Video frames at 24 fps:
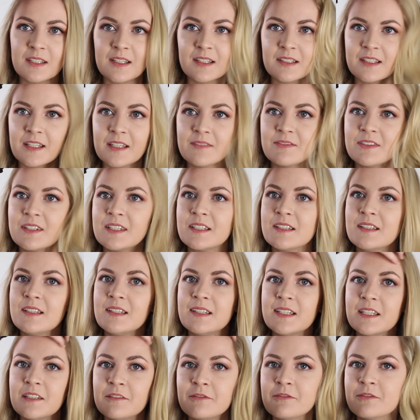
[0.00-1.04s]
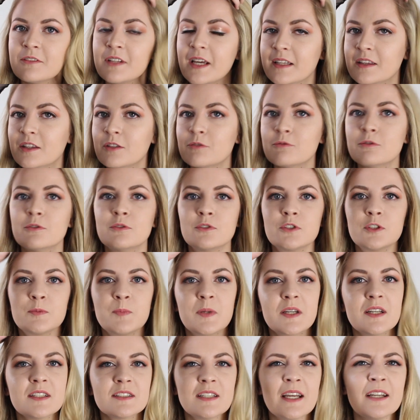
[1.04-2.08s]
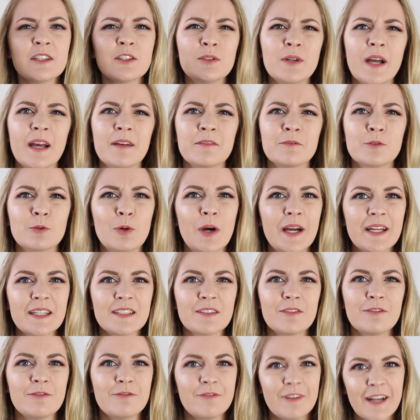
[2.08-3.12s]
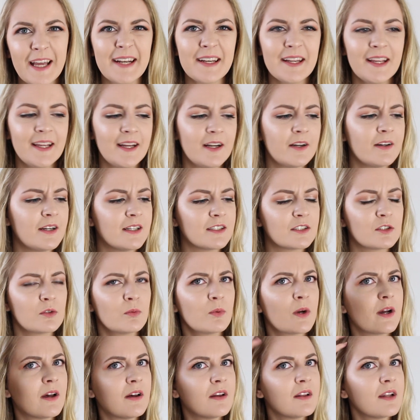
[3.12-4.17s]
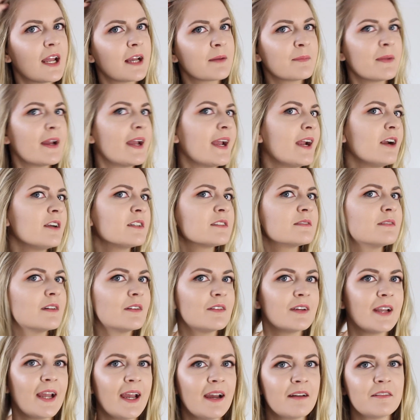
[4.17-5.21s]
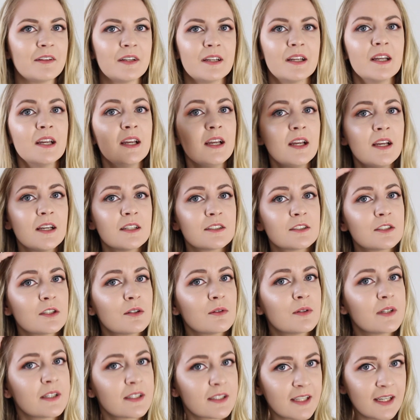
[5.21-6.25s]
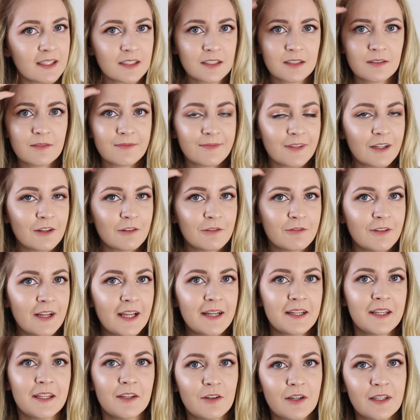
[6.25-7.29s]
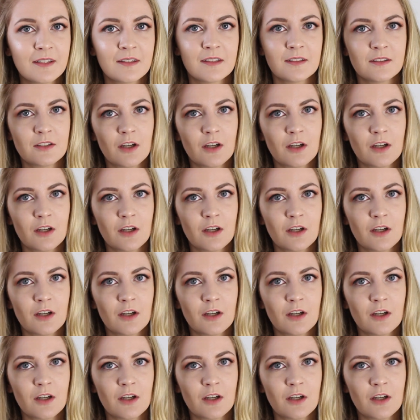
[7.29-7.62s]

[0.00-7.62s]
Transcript: to give a little lift at the roots, because I do have quite flat hair as well. Like, my hair is very heavy, so it gets very flat here at the